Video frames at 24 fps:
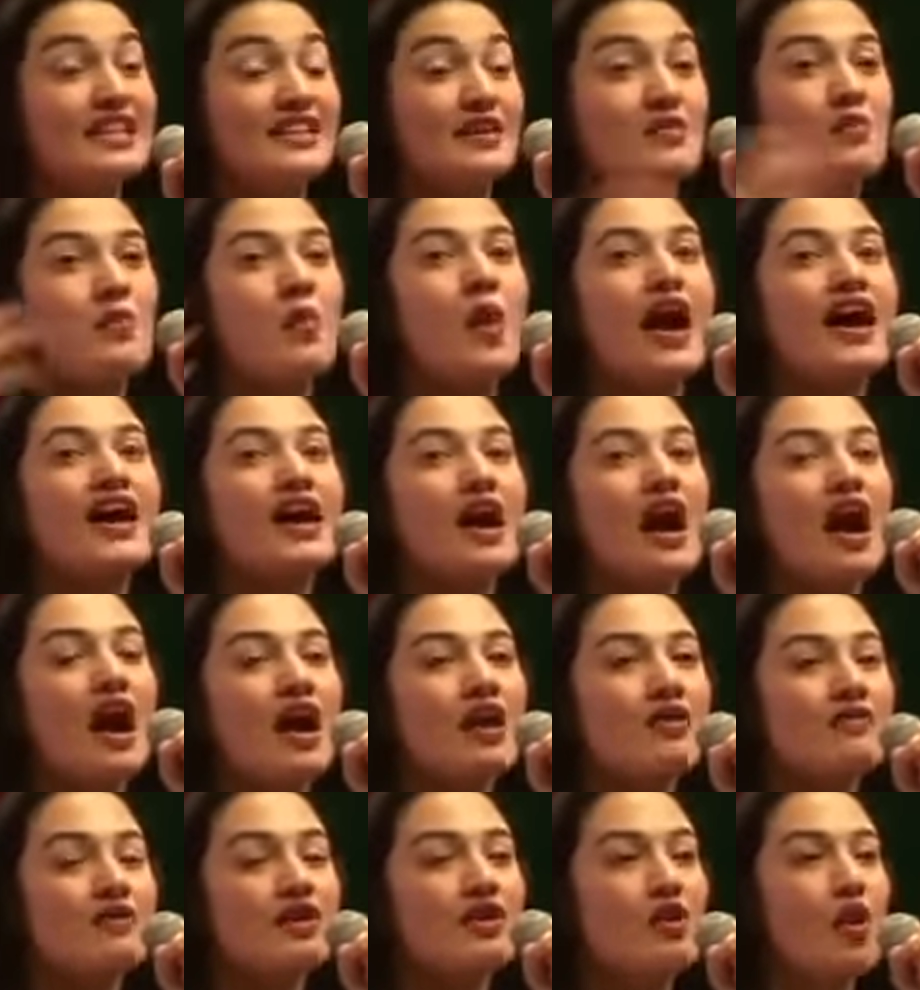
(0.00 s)
Then why
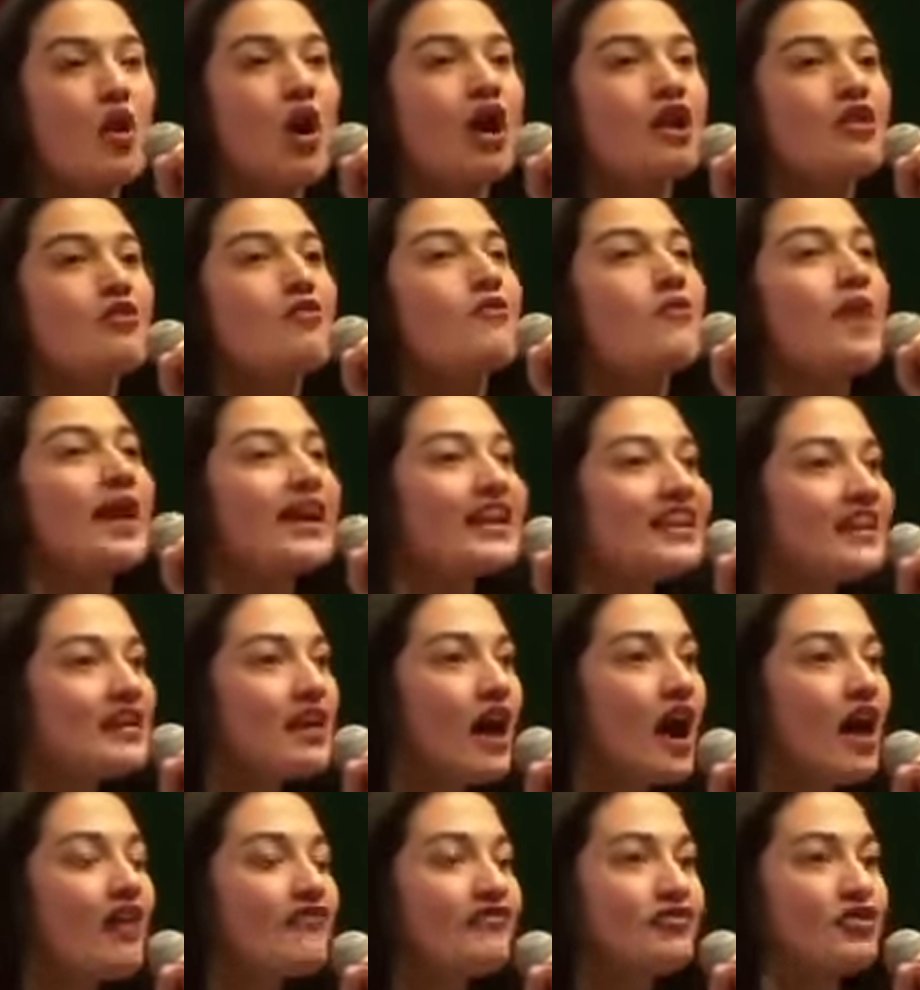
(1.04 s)
are we all running
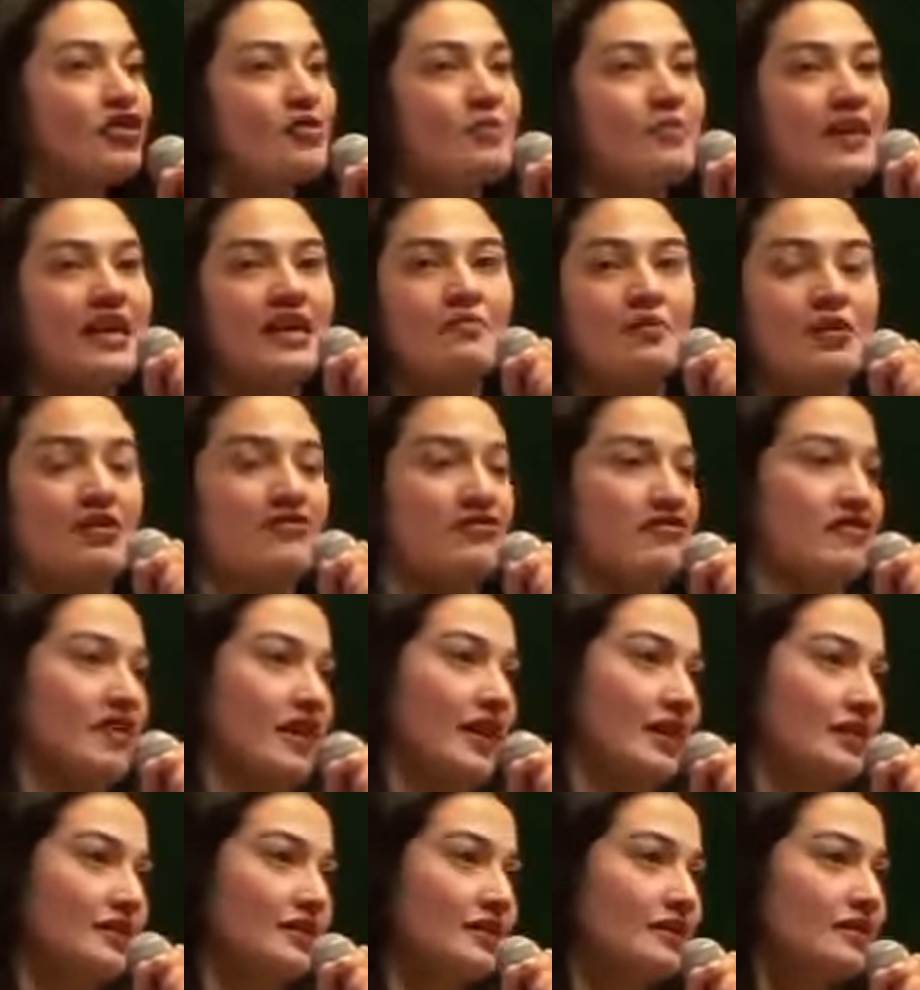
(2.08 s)
after being
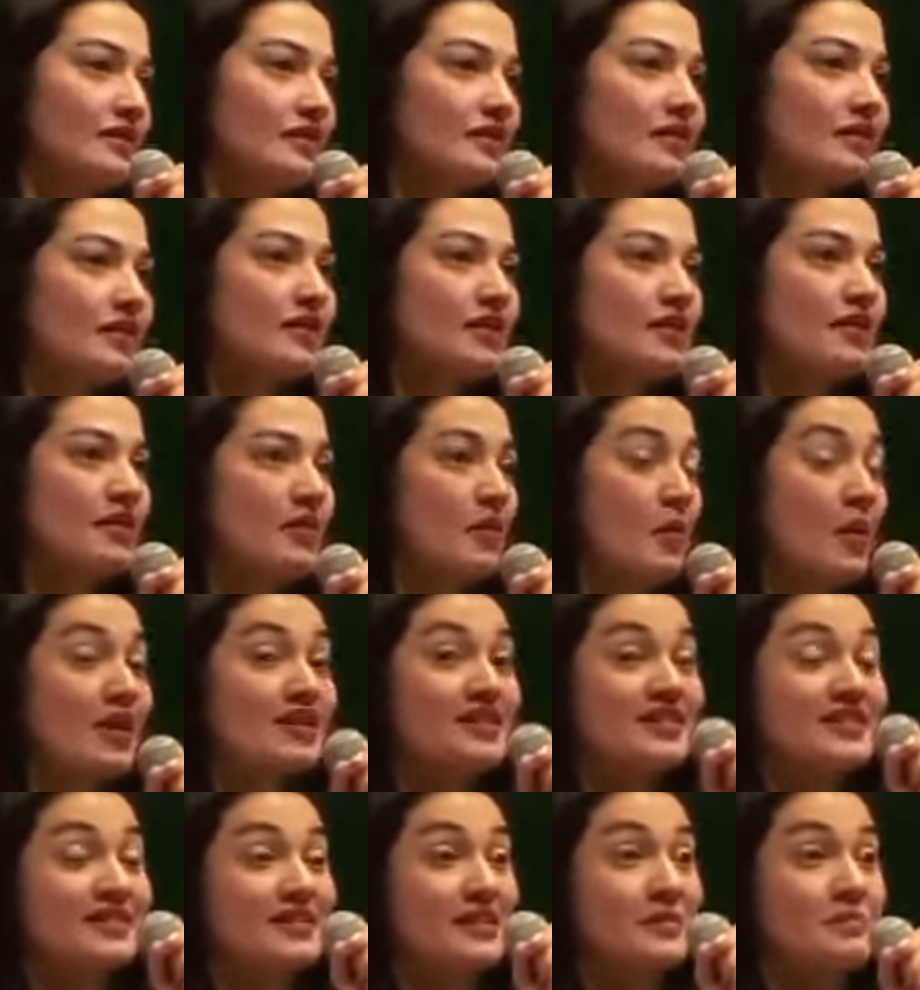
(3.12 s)
perfect?
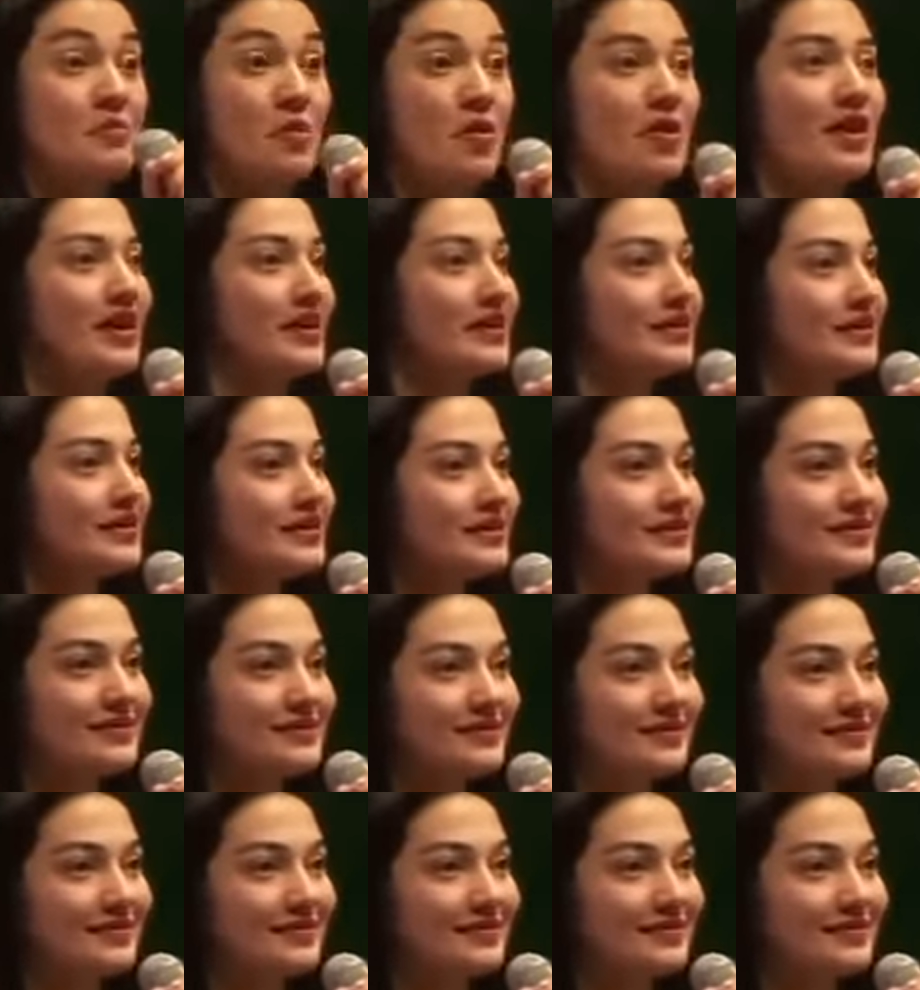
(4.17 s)
What's the point?